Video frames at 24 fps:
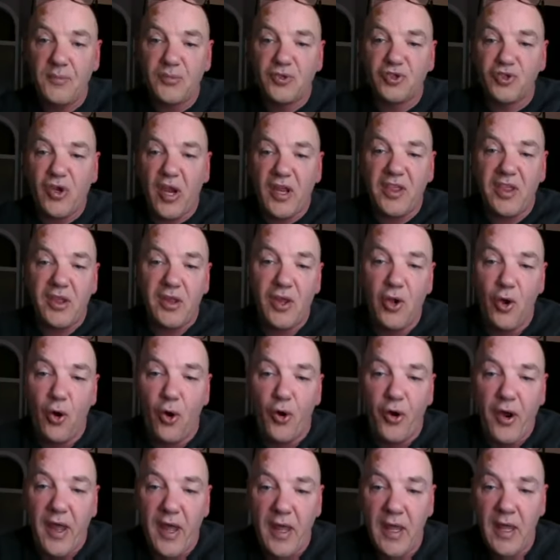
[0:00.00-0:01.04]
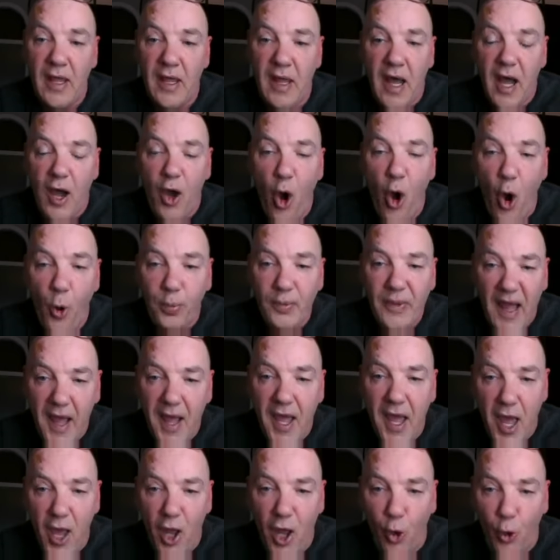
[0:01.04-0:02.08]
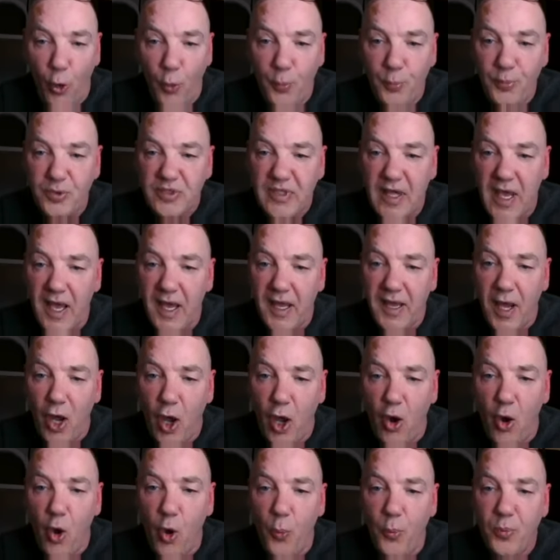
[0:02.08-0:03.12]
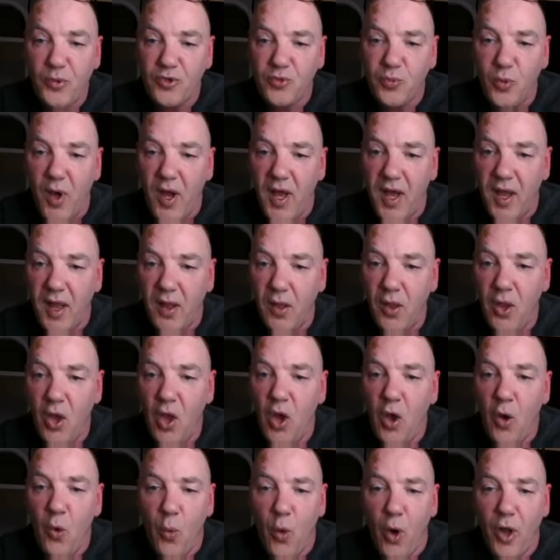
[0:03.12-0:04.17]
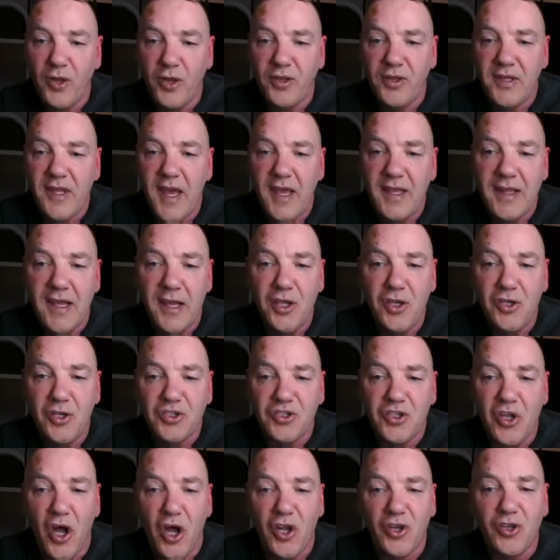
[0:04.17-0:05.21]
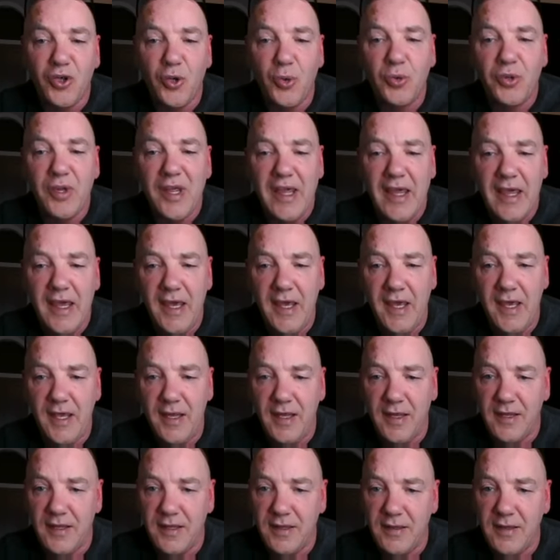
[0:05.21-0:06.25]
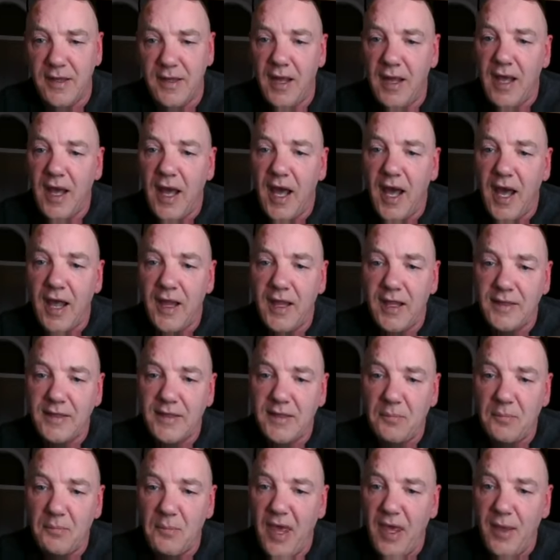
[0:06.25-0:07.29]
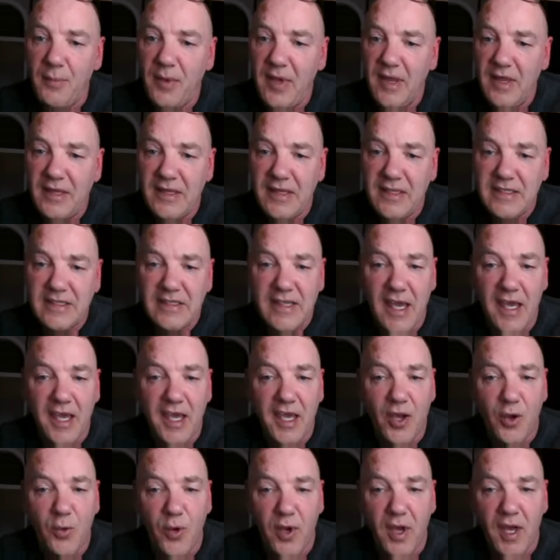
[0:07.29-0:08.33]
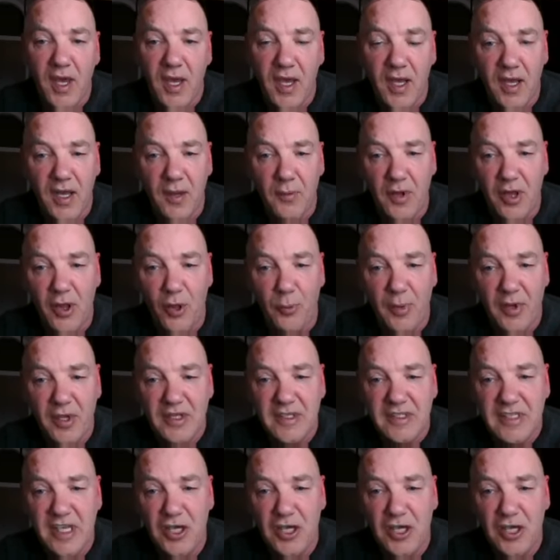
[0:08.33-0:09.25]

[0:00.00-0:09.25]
strengthening the aura. I hope that helps. And I hope as well, one day that you start doing the healing and maybe the psychic work and a little bit of